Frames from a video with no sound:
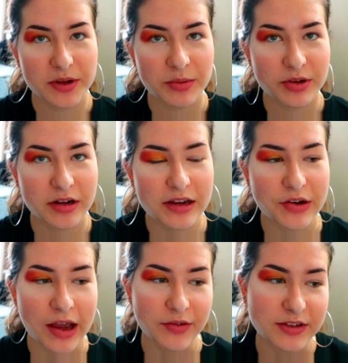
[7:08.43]
what I'm gonna do
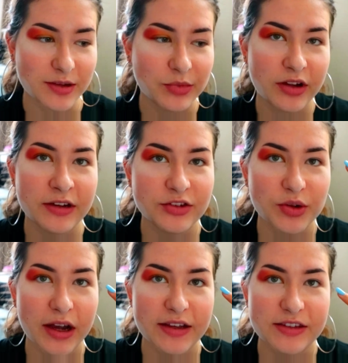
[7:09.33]
now is I'm gonna
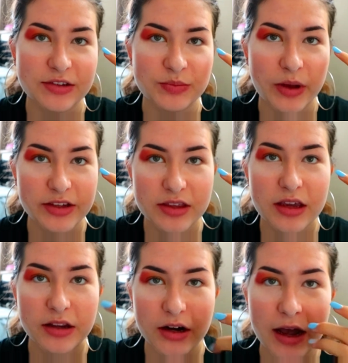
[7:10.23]
try to match the
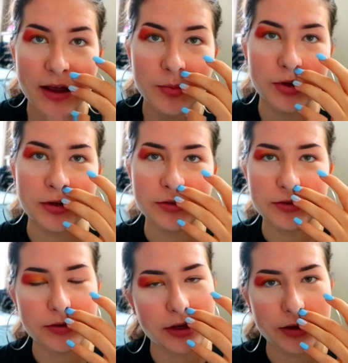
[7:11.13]
other eye. I'm gonna
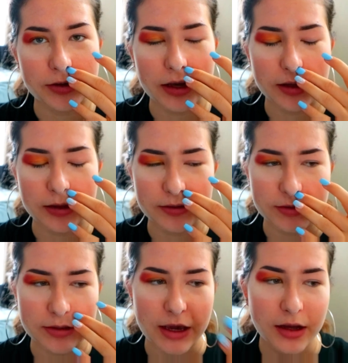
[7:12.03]
do the other eye and
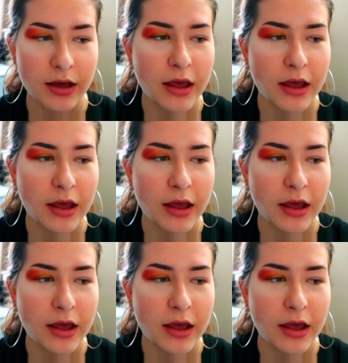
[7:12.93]
yeah.